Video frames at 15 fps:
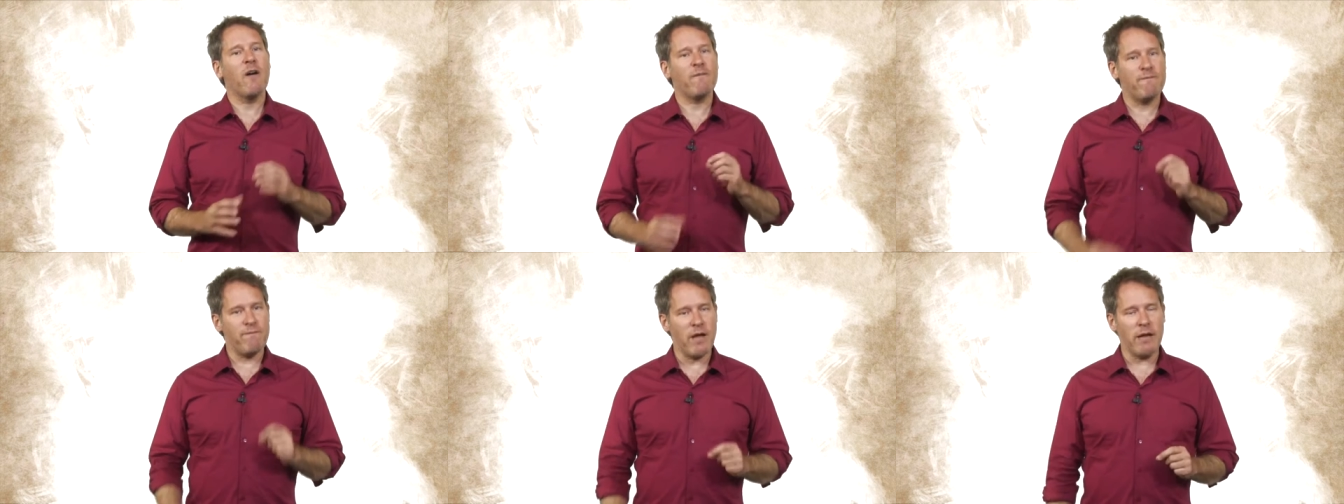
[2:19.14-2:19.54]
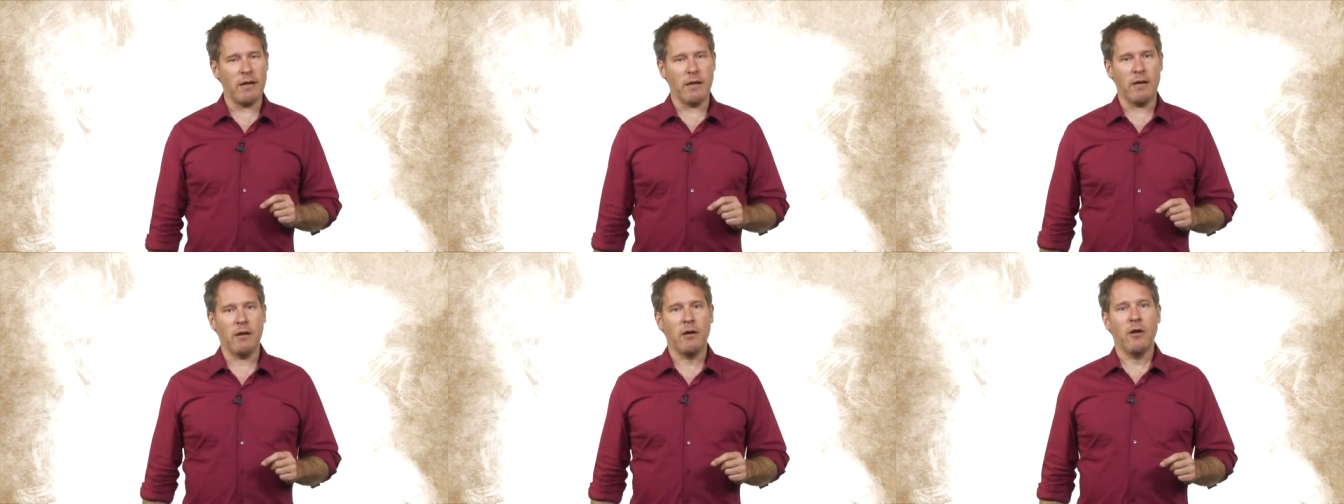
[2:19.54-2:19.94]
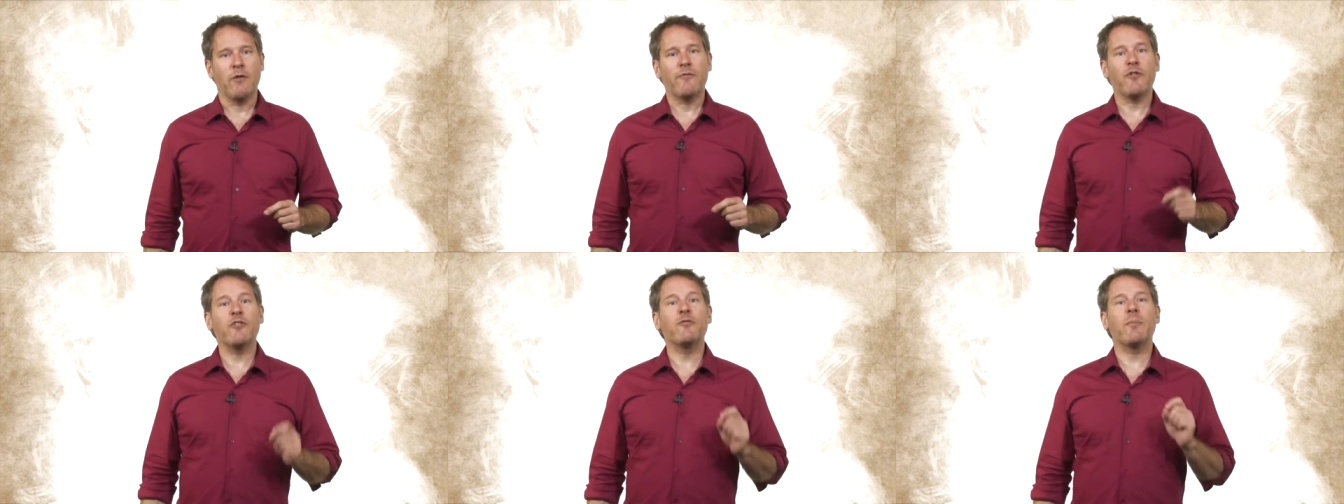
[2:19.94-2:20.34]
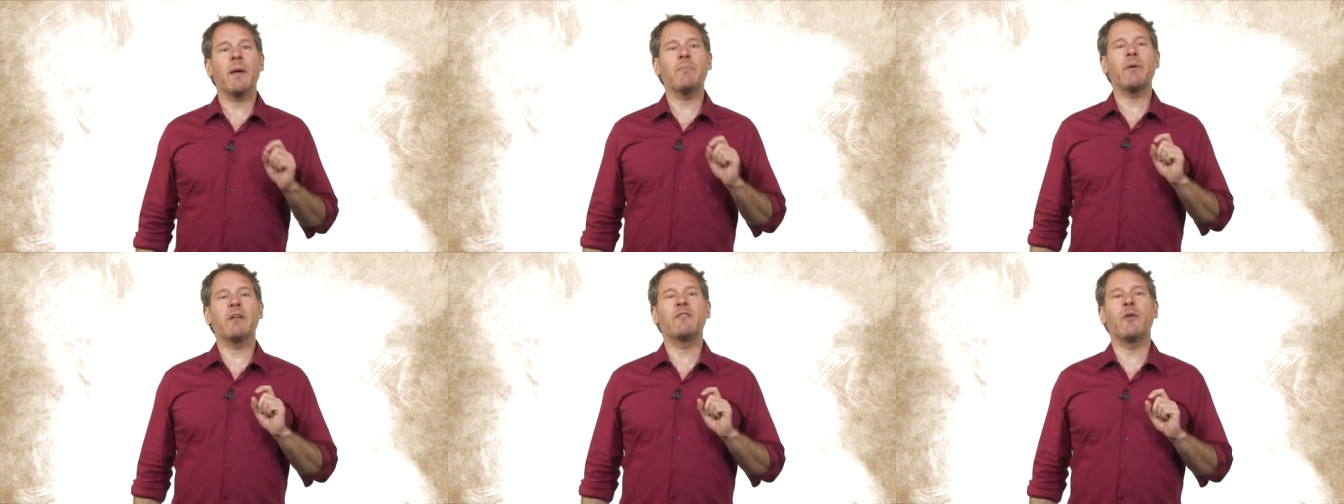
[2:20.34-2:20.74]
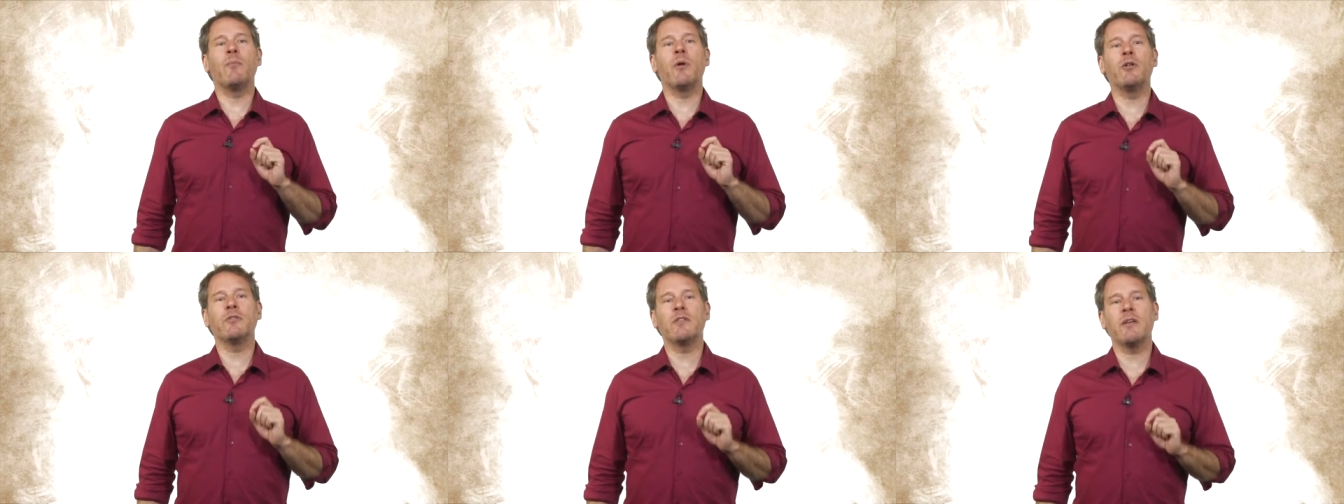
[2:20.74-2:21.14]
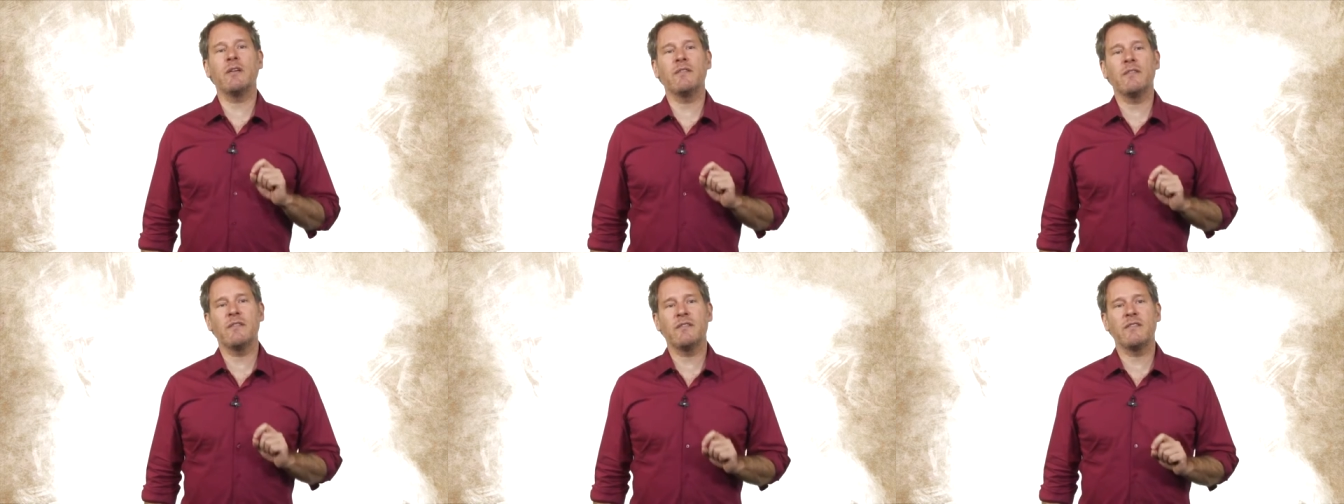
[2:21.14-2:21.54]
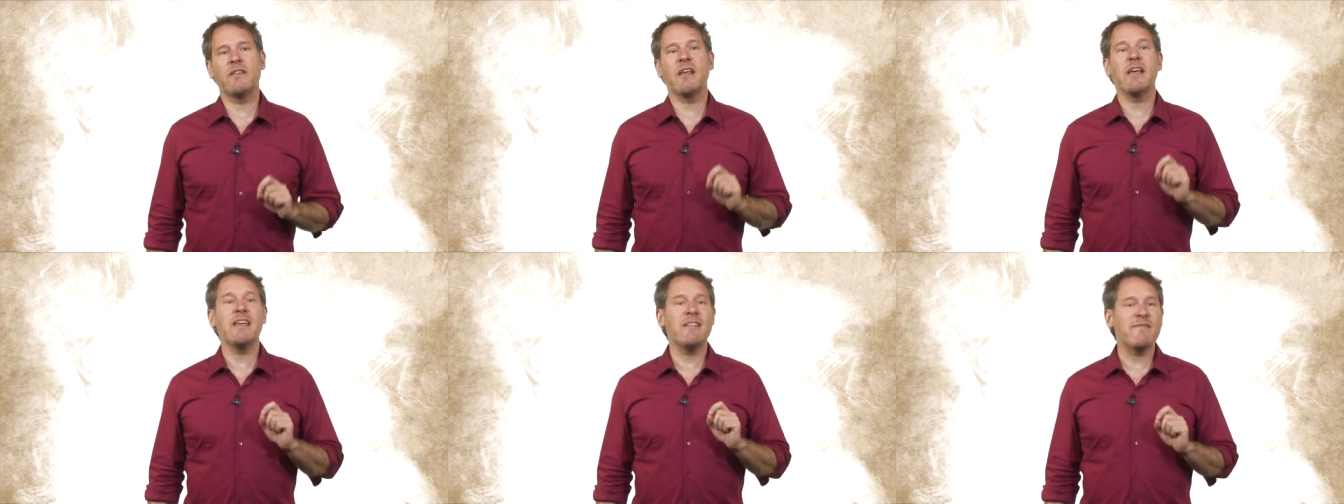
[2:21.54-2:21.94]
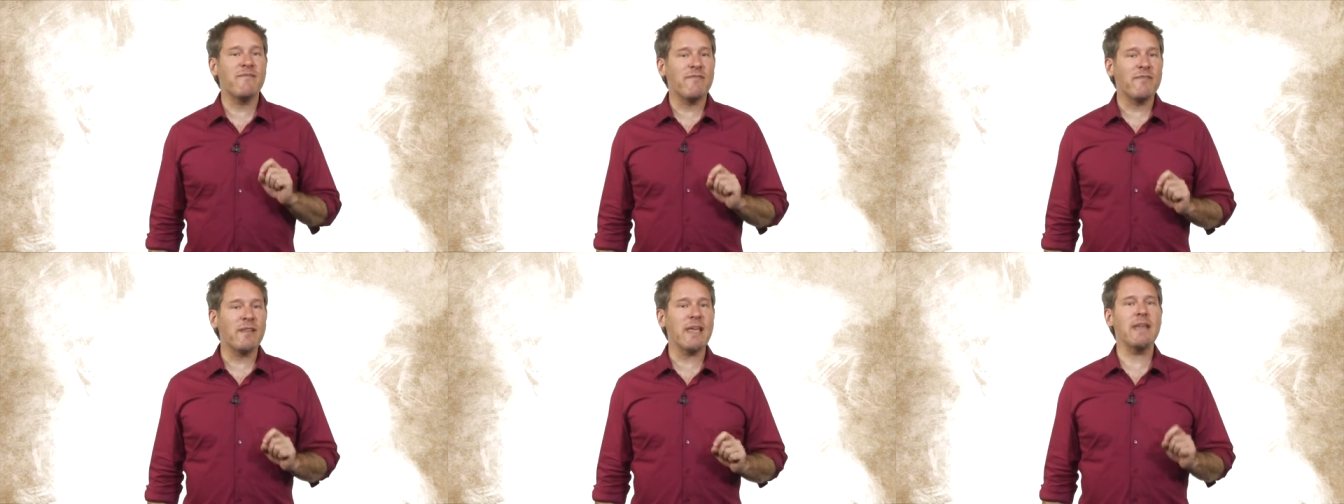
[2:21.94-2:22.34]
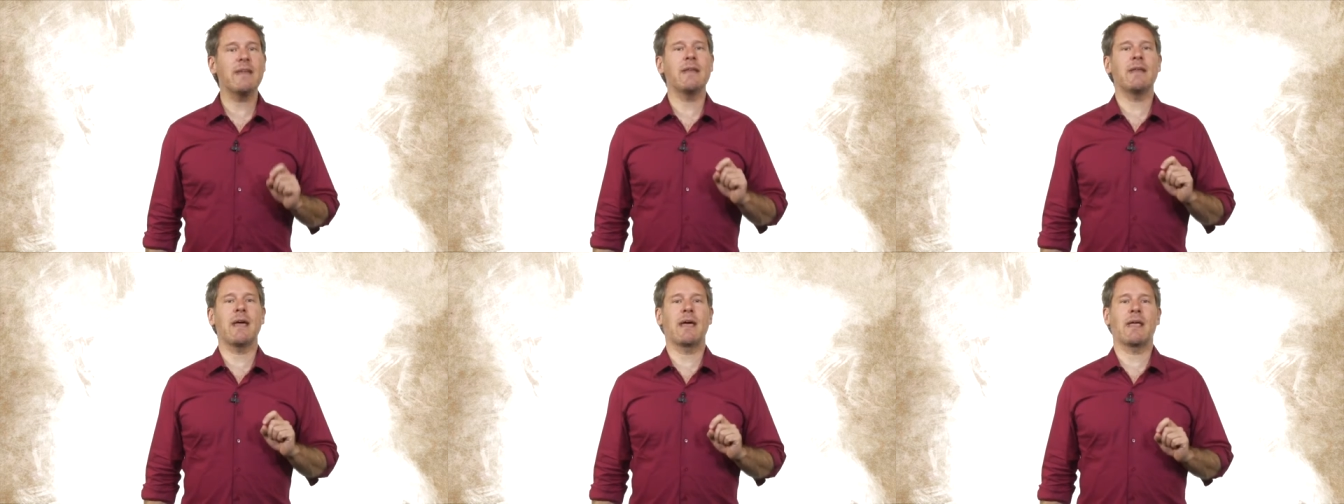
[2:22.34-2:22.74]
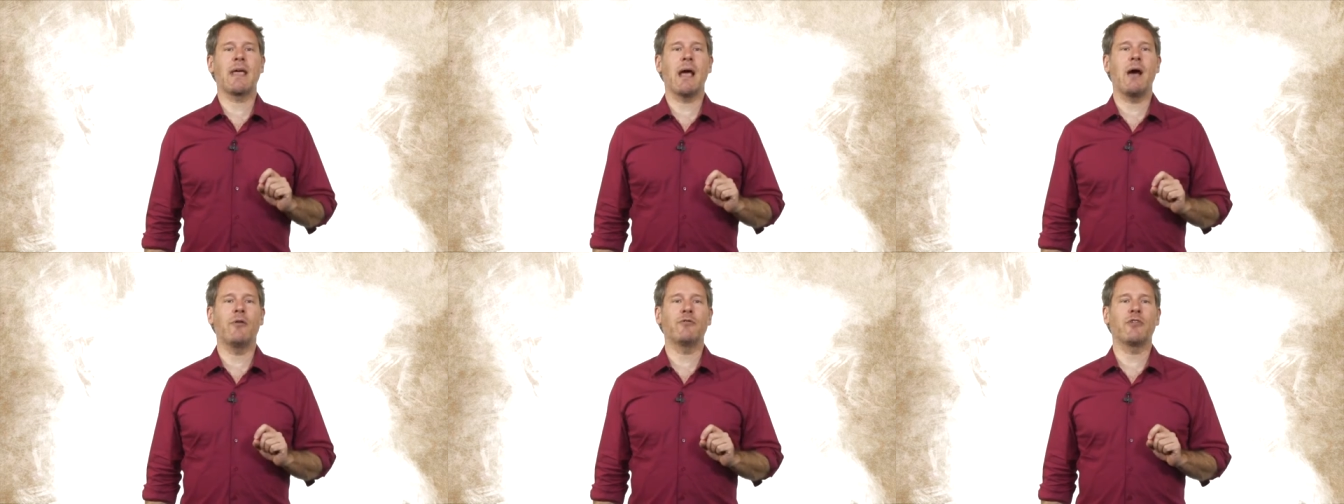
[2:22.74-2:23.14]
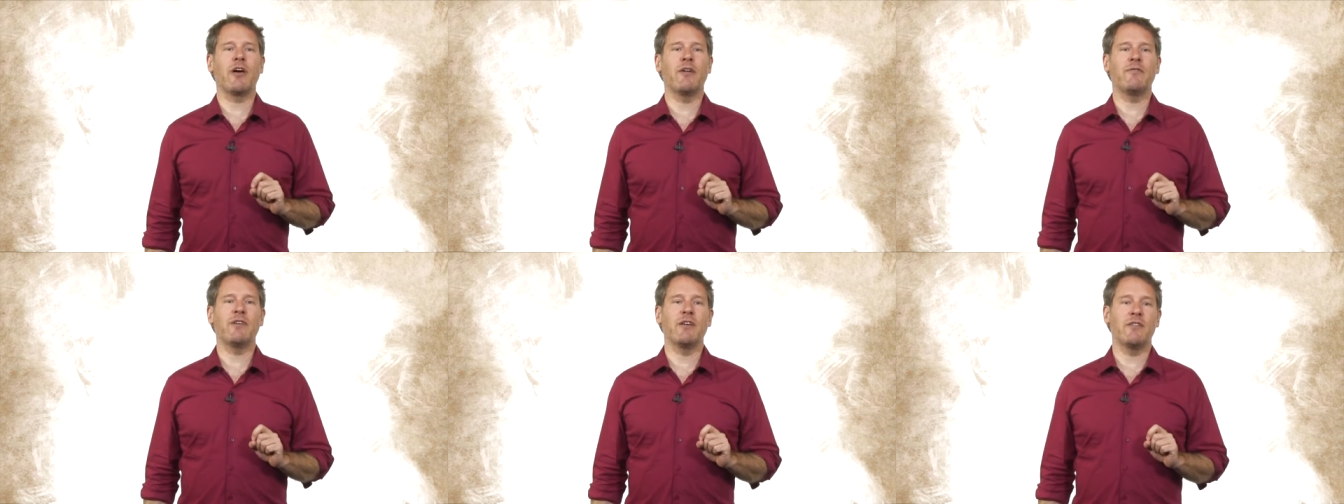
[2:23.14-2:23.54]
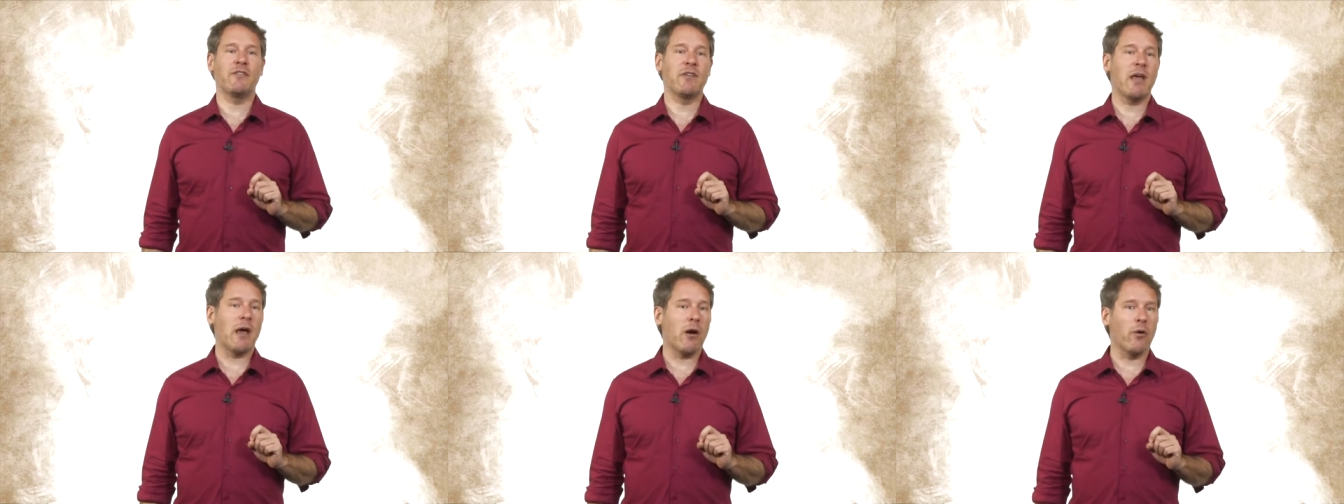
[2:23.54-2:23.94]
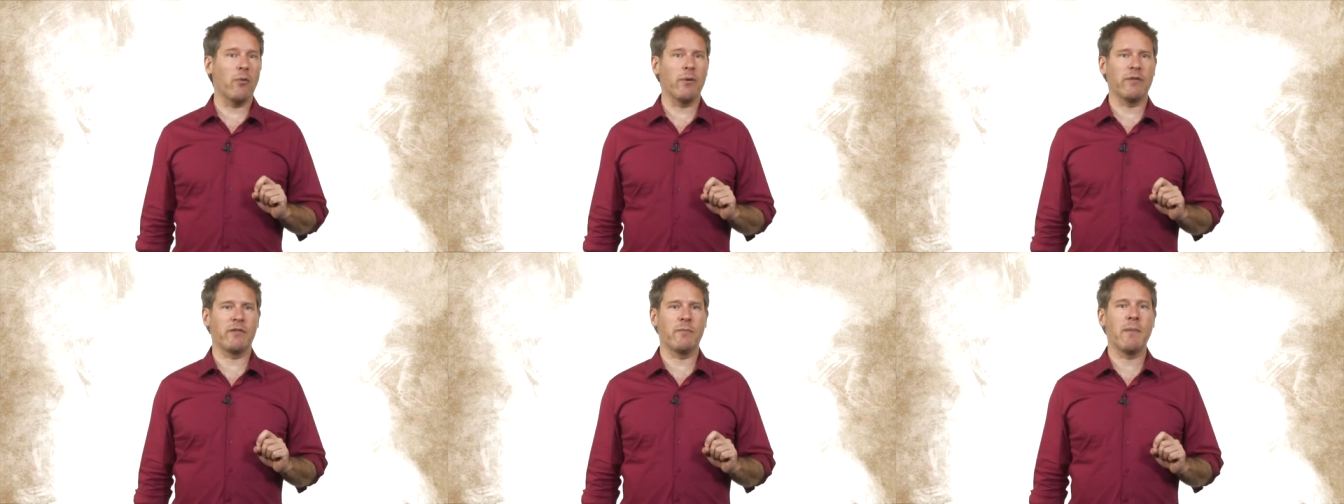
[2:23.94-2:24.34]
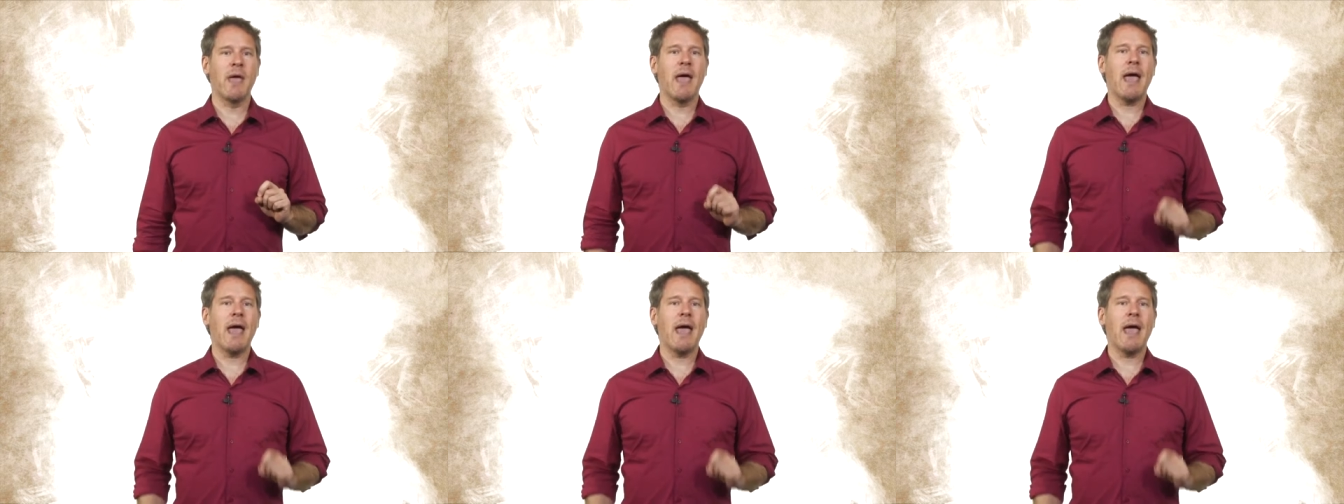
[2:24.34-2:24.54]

offended first by Pasamonte's inflated account of his heroism,